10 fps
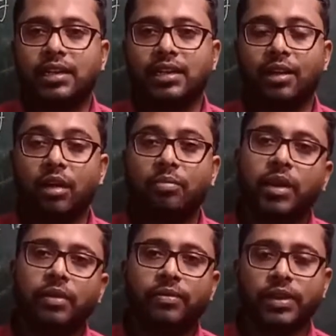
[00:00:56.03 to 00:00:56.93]

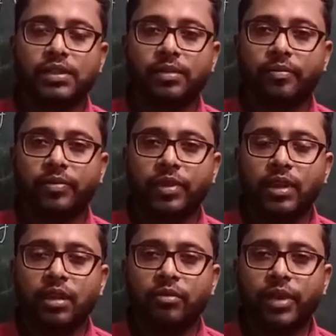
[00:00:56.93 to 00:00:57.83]
development phase.
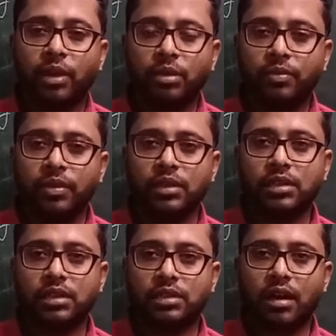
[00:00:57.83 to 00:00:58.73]
We have to
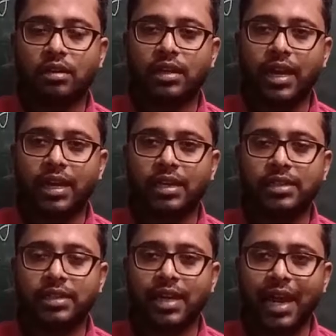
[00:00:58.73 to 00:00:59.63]
first start the
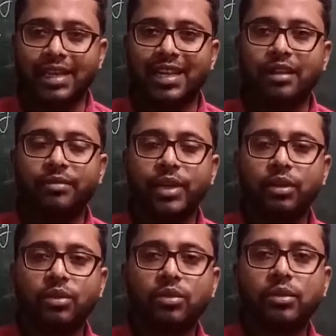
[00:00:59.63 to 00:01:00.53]
analysis and then we
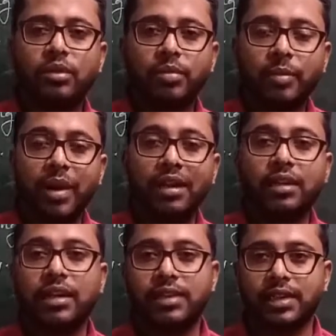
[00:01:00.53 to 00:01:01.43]
have to prepare
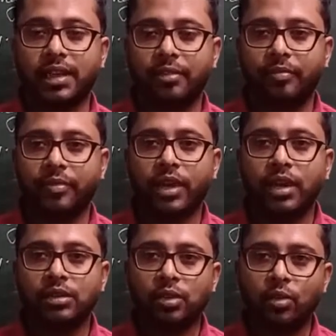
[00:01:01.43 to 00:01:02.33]
the design.
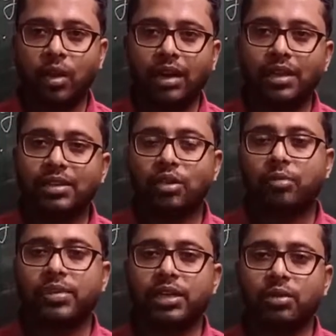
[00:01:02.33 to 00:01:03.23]
So what this
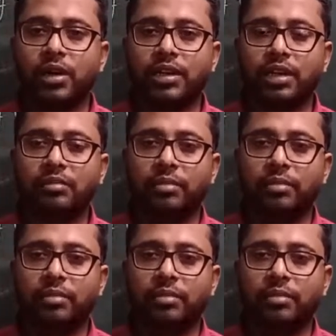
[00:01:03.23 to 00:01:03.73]
object-oriented